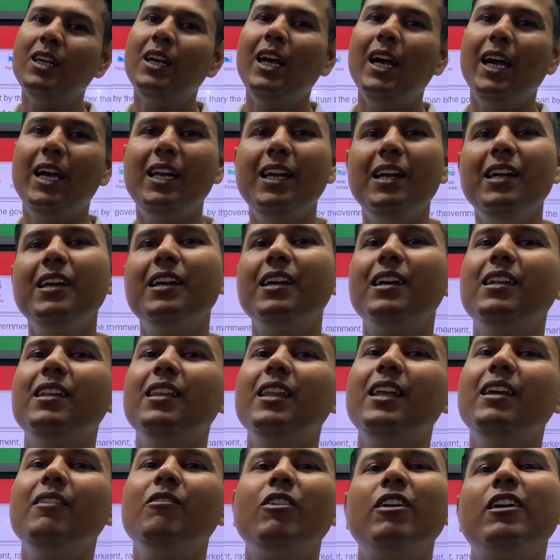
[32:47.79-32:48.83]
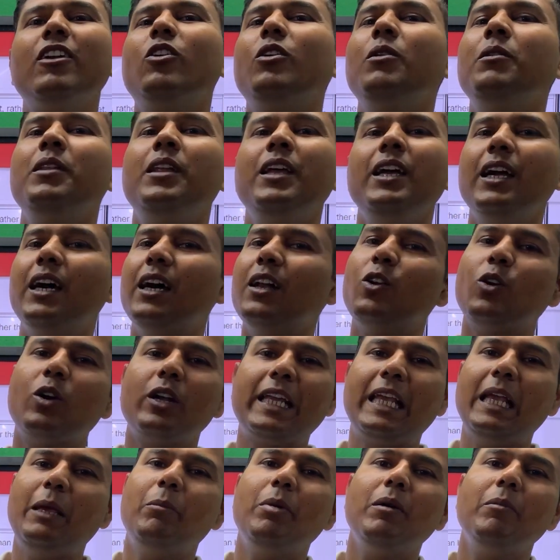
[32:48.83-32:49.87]
and in turn they are not
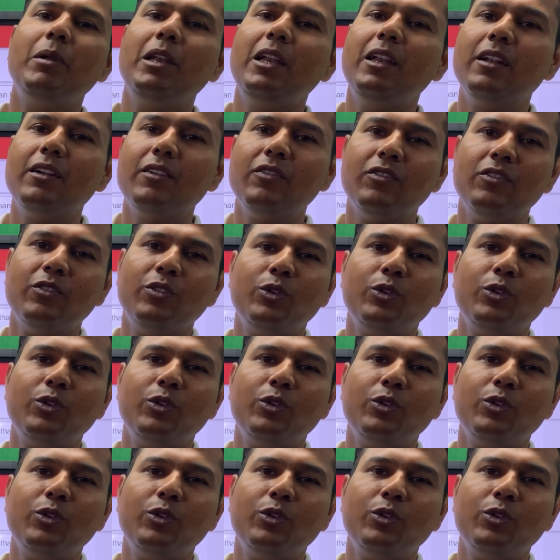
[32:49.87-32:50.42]
capable enough